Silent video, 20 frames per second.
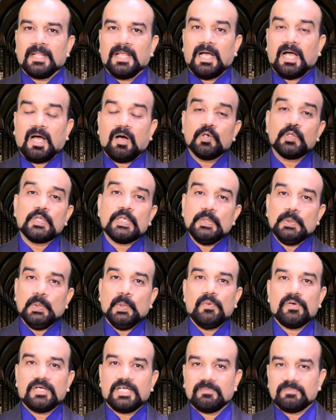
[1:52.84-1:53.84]
How do I
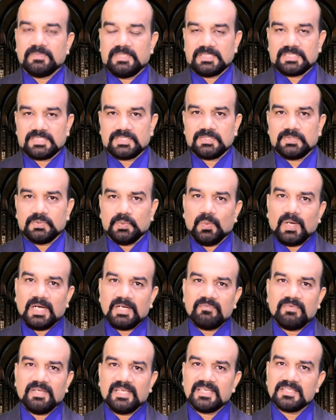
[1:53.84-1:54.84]
overcome this?
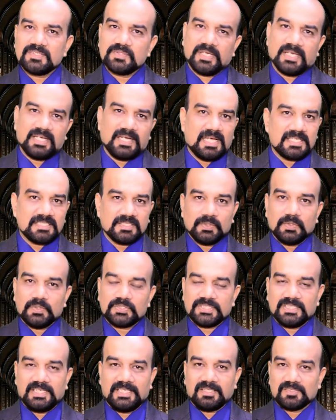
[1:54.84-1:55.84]
One way is you can ask a
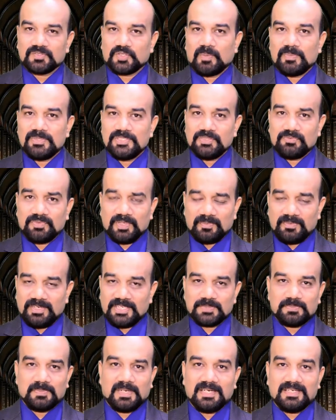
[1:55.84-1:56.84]
question like the Swamiji if you are very
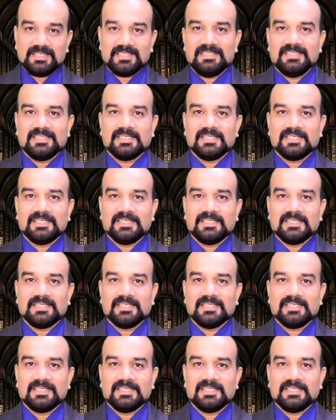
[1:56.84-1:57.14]
smart.